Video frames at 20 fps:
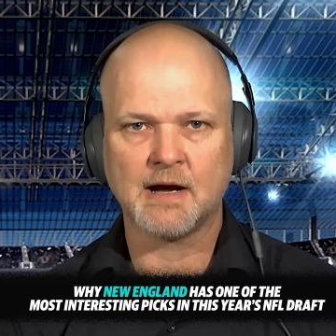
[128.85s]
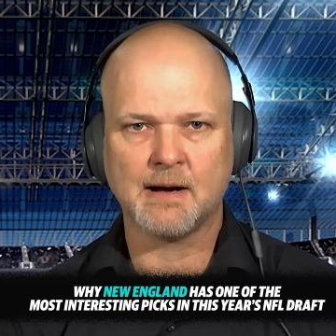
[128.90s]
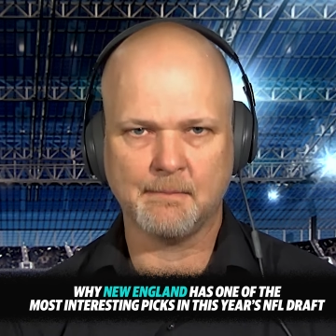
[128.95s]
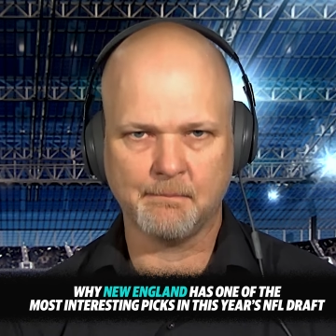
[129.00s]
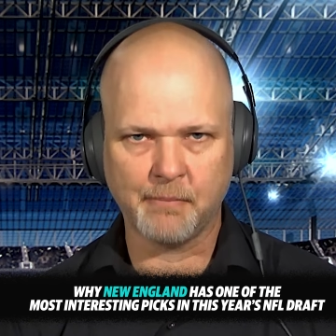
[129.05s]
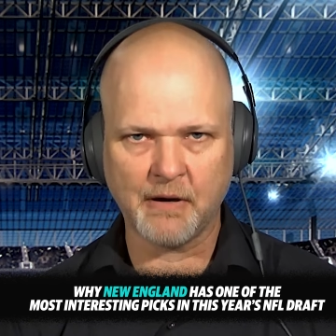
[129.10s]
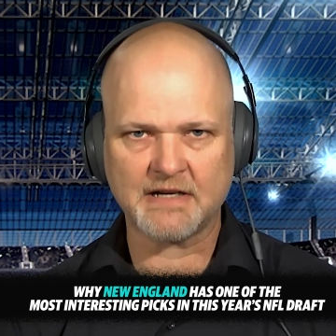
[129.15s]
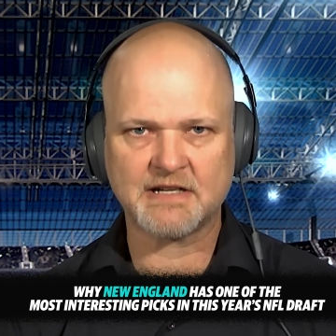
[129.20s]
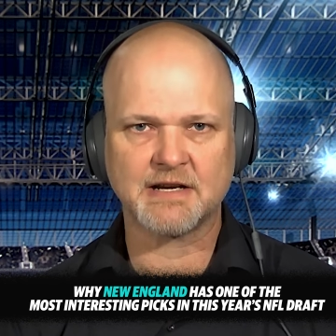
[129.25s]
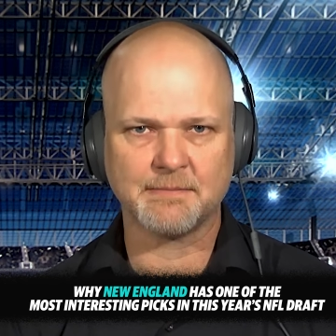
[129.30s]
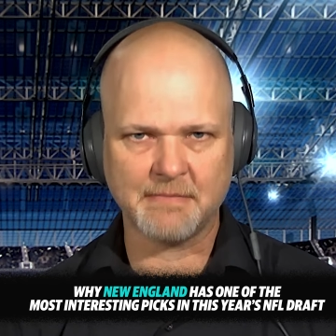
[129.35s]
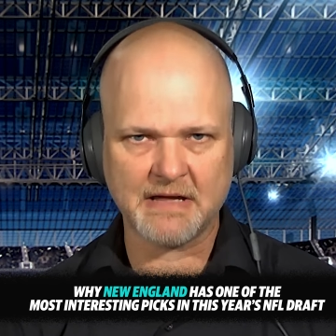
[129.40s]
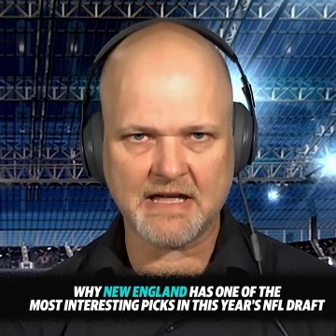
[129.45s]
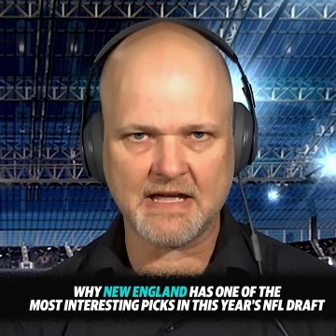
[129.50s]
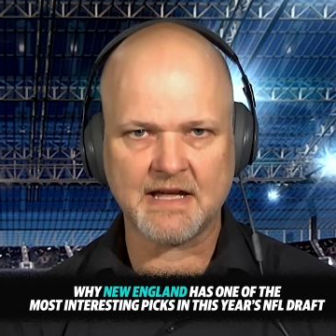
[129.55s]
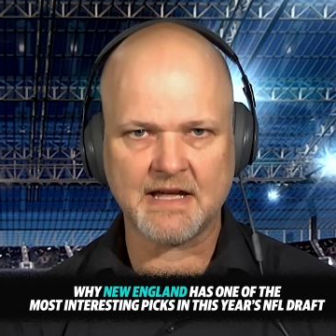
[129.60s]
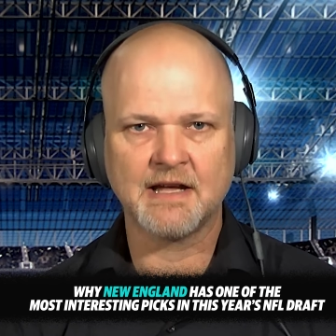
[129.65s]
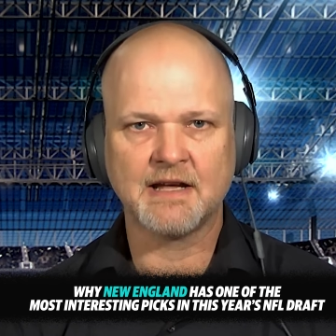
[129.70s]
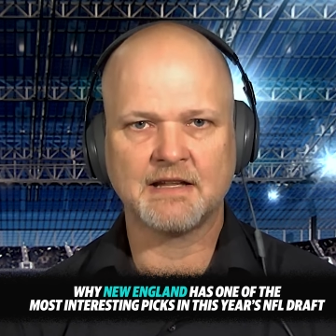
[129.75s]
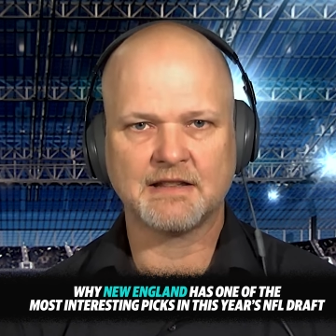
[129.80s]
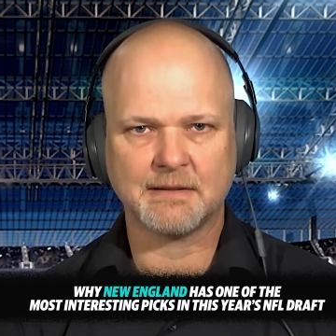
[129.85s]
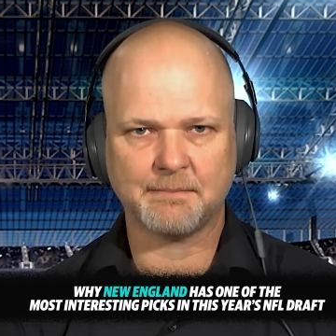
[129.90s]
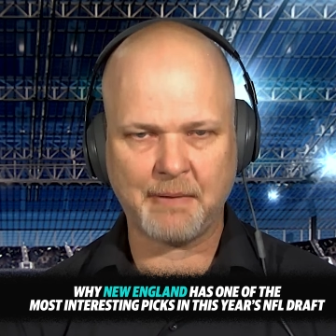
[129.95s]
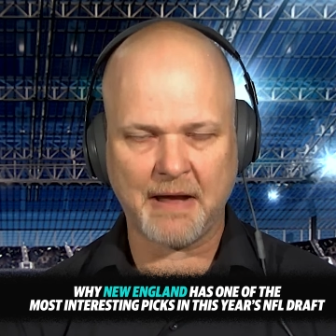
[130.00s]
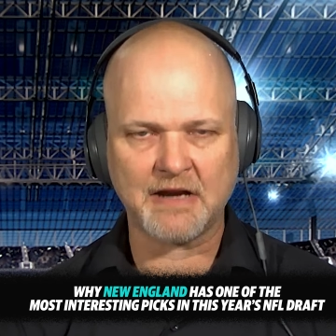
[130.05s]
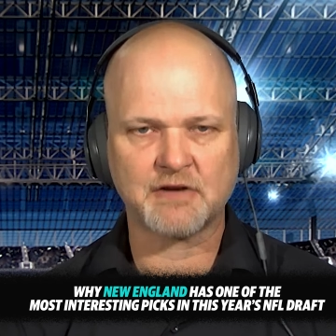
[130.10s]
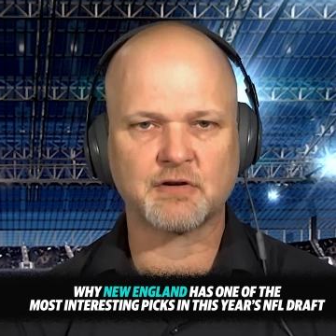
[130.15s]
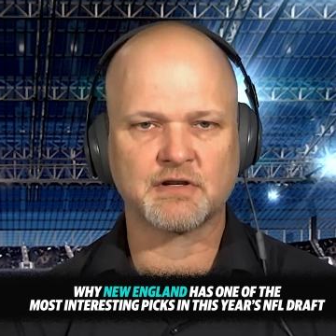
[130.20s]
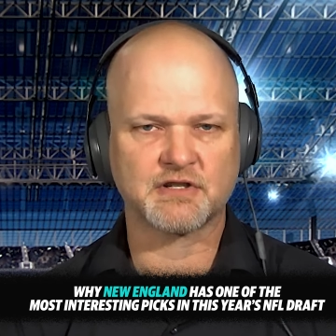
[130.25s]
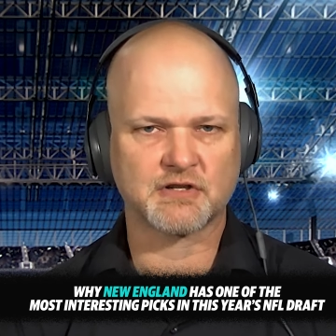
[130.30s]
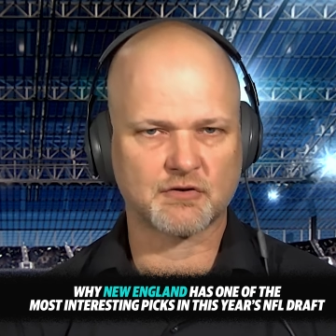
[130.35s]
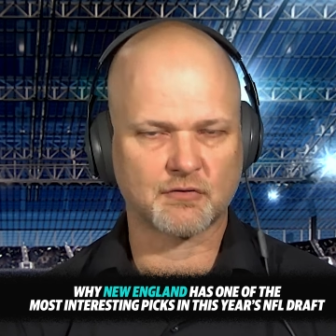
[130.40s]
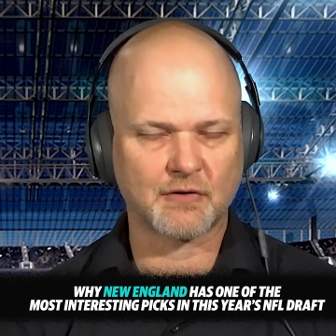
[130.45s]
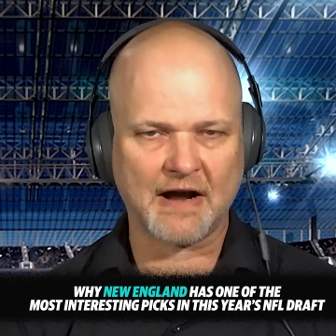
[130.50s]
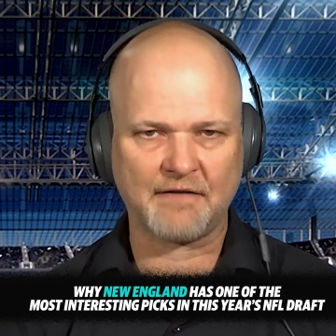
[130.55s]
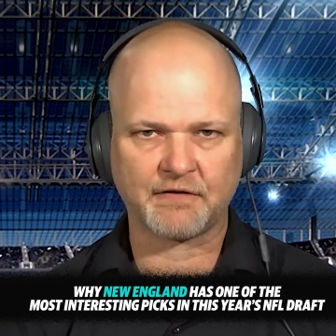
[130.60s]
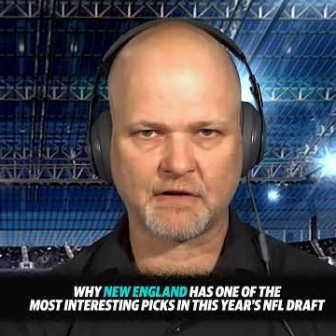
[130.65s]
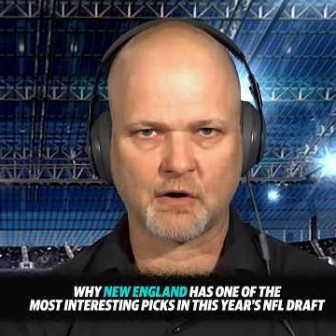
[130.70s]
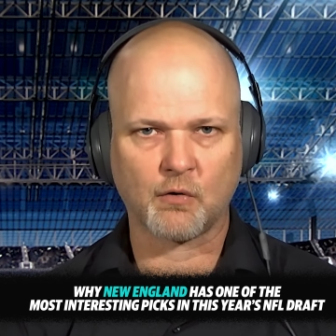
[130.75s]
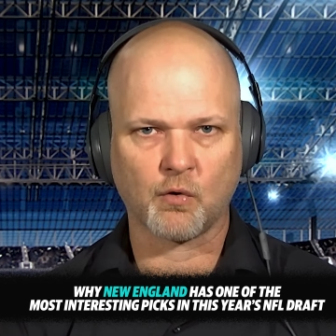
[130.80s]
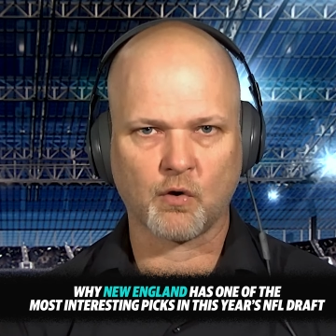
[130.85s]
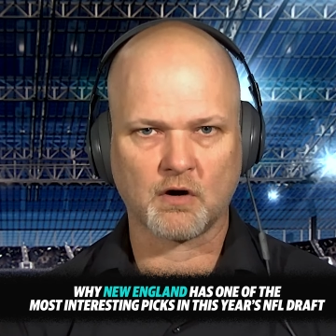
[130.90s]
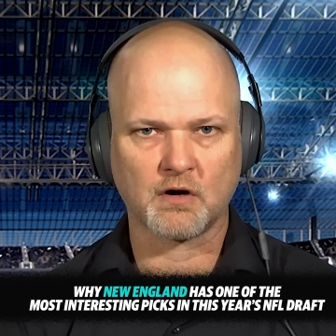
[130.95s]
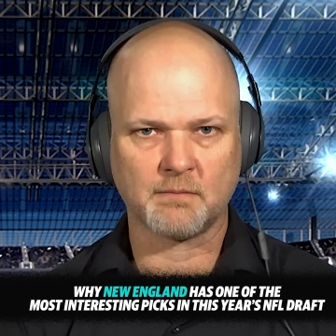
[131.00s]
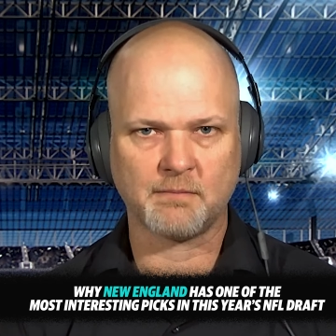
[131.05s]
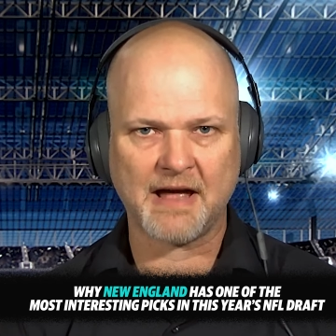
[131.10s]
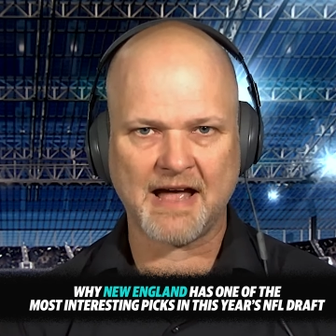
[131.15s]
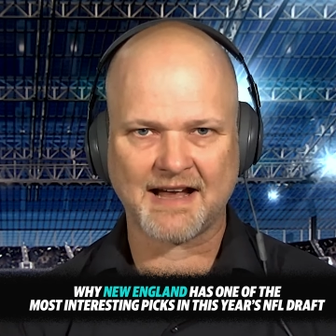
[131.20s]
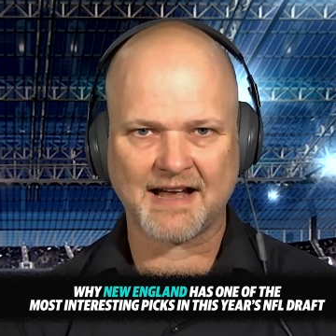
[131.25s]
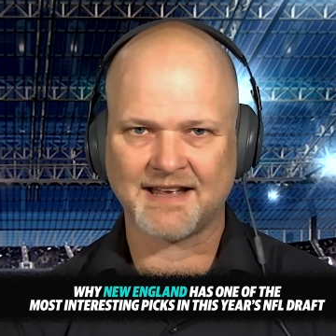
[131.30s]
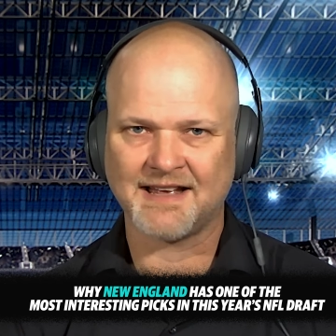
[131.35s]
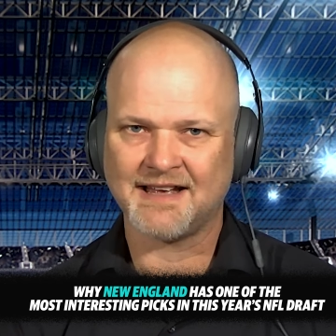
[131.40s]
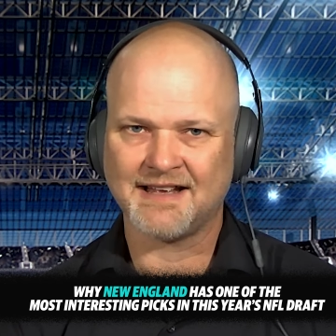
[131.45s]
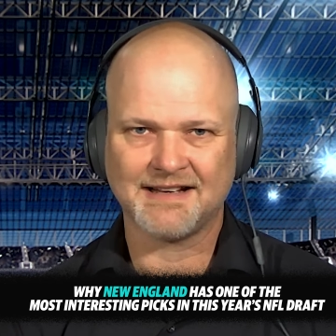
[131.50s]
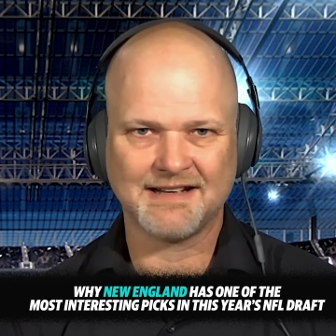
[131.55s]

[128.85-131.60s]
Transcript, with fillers: But to me, the Patriots draft the quarterback.